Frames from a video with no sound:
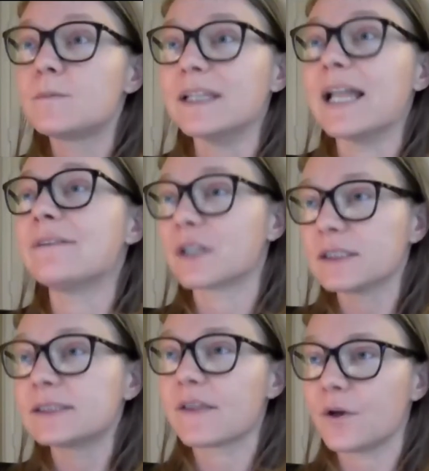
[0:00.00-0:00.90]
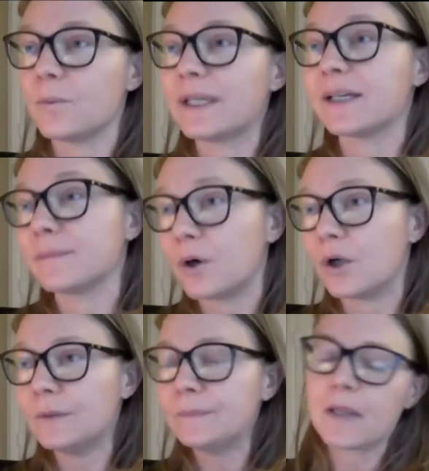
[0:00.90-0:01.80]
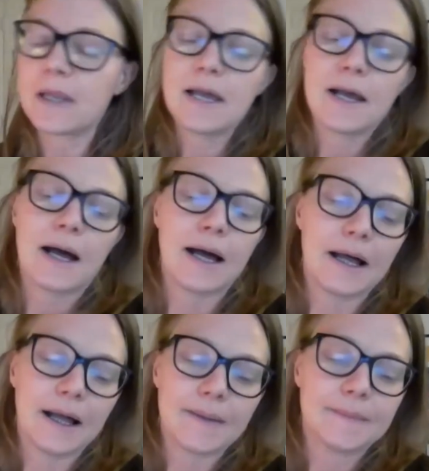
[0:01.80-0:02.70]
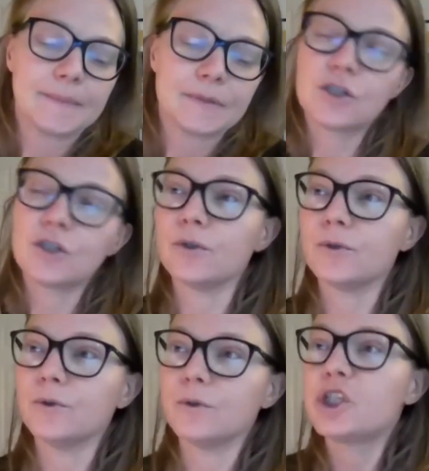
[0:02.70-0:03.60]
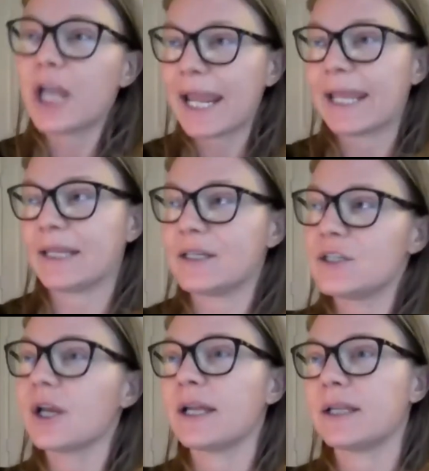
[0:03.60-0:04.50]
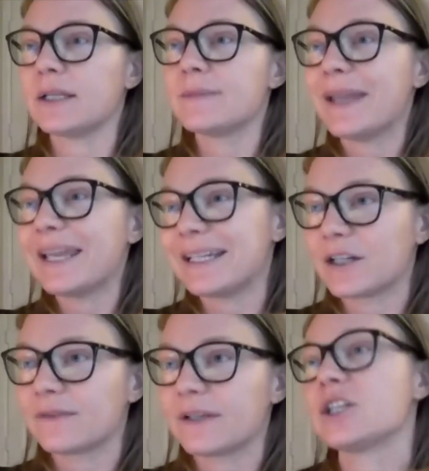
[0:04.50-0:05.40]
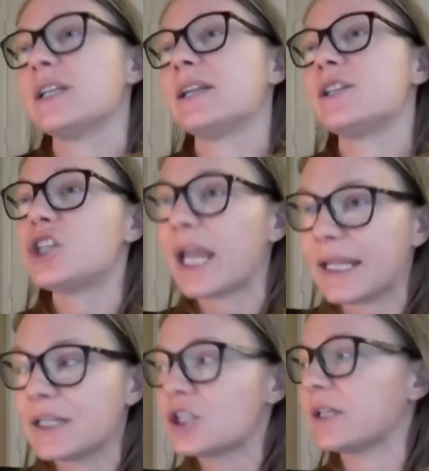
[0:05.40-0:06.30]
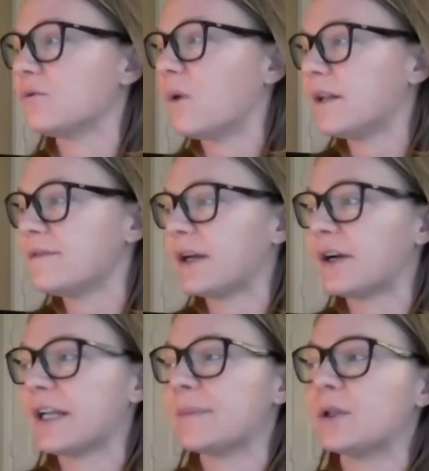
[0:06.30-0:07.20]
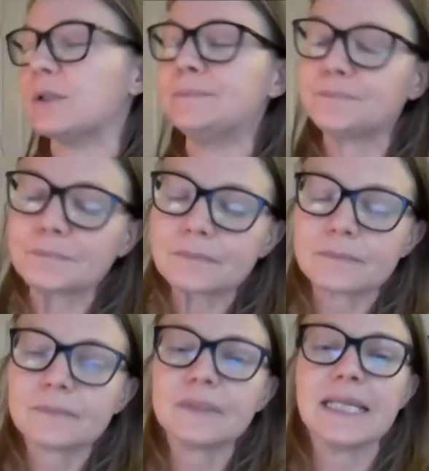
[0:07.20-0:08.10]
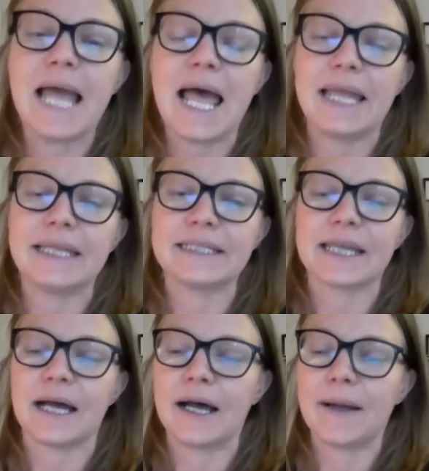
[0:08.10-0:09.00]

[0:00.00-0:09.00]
levers that we can pull to change, to make an intervention, a change in one variable, and